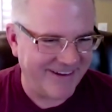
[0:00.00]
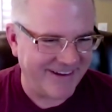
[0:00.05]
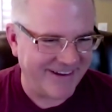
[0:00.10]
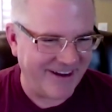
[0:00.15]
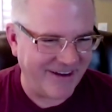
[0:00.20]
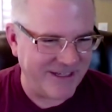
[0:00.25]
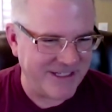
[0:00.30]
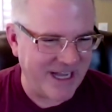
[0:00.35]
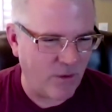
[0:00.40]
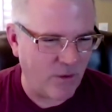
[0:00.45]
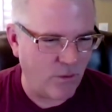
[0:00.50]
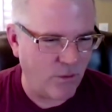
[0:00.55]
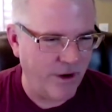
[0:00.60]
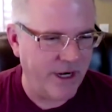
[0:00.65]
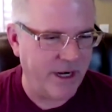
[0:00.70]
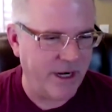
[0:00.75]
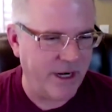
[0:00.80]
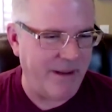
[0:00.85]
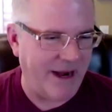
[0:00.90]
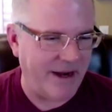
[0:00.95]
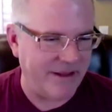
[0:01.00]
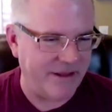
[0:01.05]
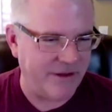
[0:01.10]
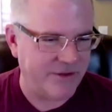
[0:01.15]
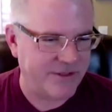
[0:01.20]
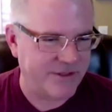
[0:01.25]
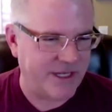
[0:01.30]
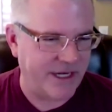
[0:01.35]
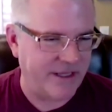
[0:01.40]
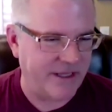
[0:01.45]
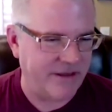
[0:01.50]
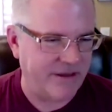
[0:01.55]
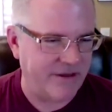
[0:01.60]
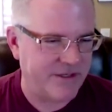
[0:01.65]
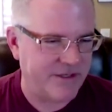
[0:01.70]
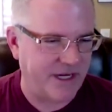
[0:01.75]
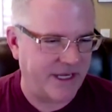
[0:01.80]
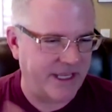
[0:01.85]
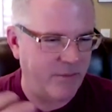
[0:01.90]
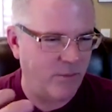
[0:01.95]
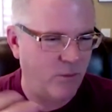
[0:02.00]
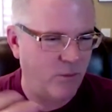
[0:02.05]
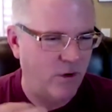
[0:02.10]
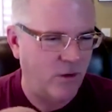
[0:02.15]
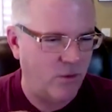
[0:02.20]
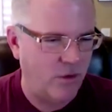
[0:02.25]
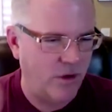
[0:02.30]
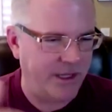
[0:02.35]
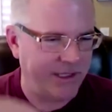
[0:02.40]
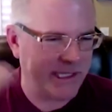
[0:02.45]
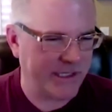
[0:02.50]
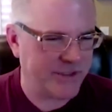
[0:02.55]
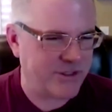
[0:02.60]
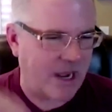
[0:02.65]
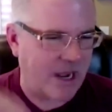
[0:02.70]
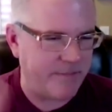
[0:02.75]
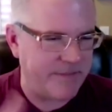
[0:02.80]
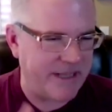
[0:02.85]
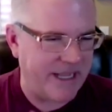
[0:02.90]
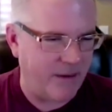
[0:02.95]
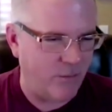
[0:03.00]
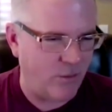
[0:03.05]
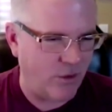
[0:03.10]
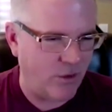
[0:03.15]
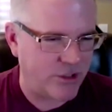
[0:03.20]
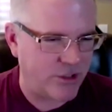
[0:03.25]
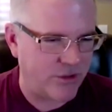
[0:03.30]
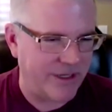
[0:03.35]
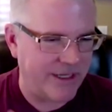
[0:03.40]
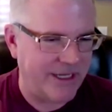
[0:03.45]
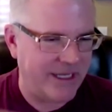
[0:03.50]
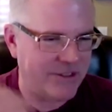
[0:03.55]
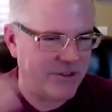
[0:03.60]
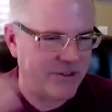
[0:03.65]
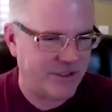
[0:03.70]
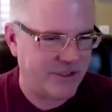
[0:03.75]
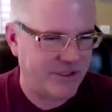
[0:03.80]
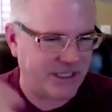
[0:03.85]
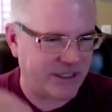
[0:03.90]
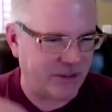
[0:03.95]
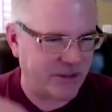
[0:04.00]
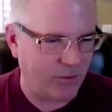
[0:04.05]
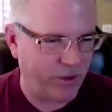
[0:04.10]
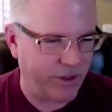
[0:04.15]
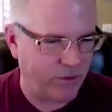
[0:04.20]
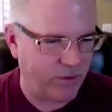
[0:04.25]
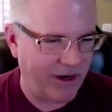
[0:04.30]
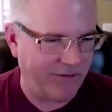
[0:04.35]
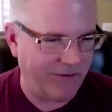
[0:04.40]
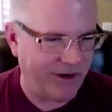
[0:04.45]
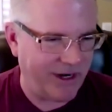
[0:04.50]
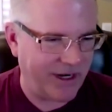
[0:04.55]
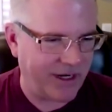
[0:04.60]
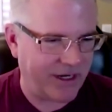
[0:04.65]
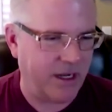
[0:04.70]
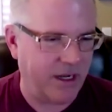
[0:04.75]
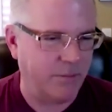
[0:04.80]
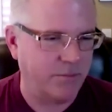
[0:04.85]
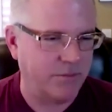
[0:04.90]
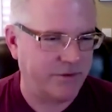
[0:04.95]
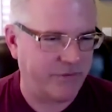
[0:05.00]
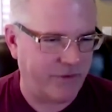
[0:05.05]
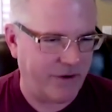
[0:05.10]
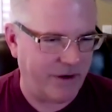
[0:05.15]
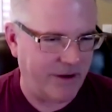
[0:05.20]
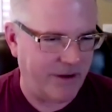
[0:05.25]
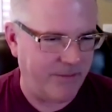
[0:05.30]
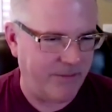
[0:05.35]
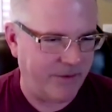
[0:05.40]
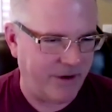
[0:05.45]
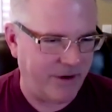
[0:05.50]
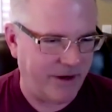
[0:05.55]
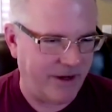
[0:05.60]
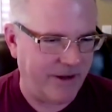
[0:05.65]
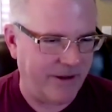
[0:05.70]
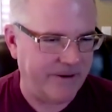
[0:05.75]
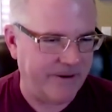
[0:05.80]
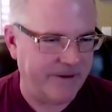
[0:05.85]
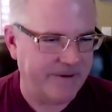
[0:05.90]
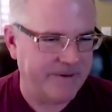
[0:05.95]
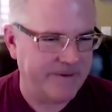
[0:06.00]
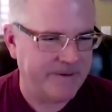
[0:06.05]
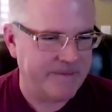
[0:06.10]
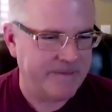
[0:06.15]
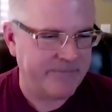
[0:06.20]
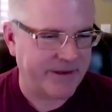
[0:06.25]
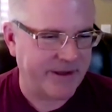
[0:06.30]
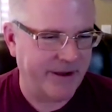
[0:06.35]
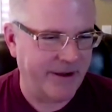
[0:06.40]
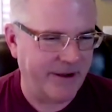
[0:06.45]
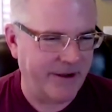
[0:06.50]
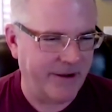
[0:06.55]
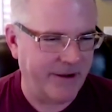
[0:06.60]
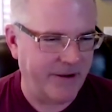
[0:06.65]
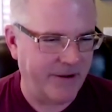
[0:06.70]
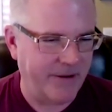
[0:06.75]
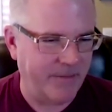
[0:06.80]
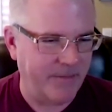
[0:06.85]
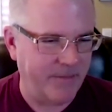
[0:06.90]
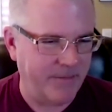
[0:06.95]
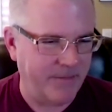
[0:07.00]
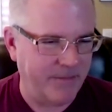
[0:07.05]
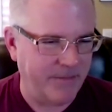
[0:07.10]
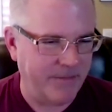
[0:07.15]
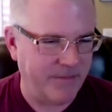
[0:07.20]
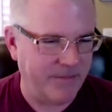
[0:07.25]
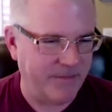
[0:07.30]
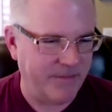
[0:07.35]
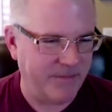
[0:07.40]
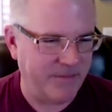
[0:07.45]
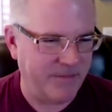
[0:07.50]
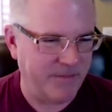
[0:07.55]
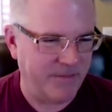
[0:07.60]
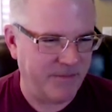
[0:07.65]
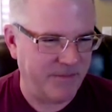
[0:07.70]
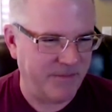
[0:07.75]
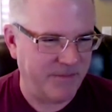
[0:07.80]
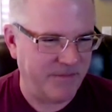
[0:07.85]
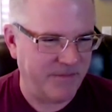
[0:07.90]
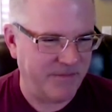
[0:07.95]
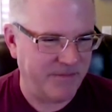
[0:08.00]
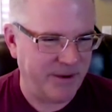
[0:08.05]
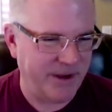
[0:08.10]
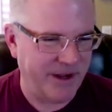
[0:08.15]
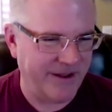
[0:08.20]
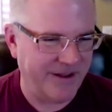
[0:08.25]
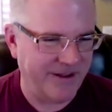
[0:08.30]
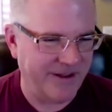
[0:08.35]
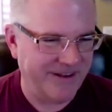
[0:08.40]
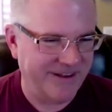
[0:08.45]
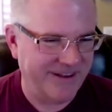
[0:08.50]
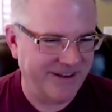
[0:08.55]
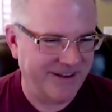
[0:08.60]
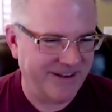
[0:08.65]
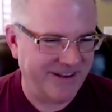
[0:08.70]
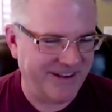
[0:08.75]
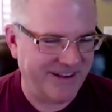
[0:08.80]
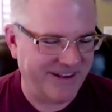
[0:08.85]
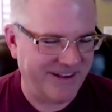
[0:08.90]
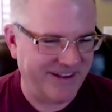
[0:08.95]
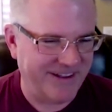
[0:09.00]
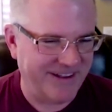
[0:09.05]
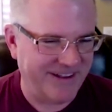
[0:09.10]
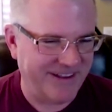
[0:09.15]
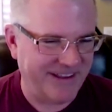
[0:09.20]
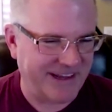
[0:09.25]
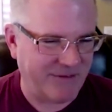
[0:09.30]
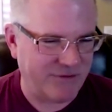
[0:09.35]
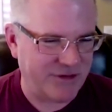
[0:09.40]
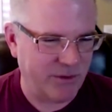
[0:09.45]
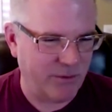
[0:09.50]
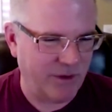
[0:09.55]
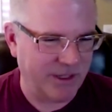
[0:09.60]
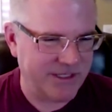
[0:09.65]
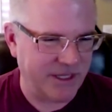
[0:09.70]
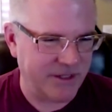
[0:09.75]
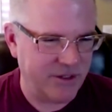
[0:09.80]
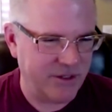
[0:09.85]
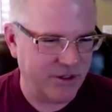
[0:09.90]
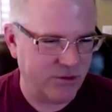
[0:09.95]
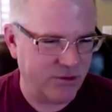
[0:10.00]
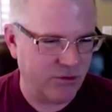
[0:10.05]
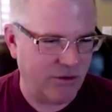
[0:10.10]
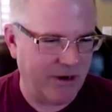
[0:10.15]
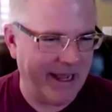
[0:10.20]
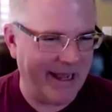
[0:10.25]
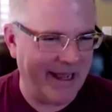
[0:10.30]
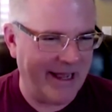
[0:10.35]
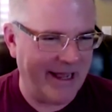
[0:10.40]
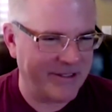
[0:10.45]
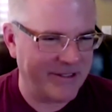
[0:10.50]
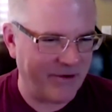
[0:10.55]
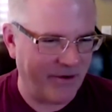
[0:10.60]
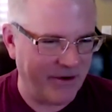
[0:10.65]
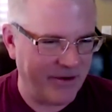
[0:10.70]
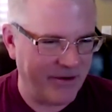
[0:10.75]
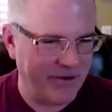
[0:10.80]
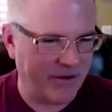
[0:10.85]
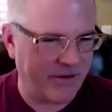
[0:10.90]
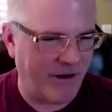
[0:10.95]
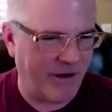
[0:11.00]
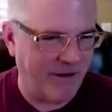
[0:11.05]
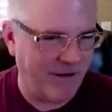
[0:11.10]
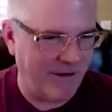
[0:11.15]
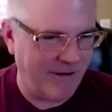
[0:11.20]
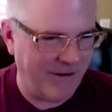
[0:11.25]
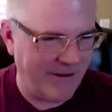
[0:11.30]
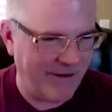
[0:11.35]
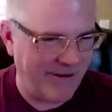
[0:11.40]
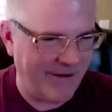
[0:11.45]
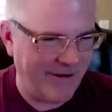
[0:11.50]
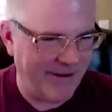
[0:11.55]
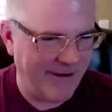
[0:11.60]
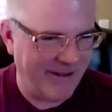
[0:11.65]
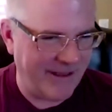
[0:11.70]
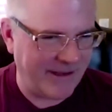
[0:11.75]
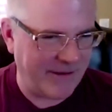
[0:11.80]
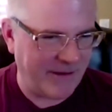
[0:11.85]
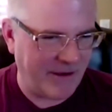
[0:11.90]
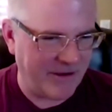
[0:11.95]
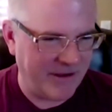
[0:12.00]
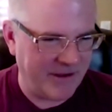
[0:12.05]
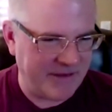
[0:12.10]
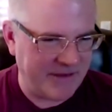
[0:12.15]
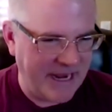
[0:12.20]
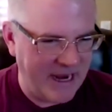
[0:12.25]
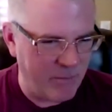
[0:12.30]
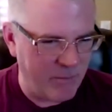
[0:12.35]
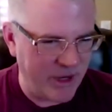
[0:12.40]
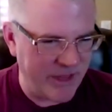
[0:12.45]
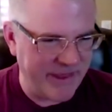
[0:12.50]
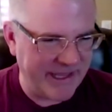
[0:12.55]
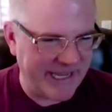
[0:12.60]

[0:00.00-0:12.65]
you know, he's not worried about it. He's just gonna he's gonna get more wood, he's gonna chop down more trees, or just get the wood wherever it comes from, right? Um, but like if she wants a new dress or a new car, like, damn, what do you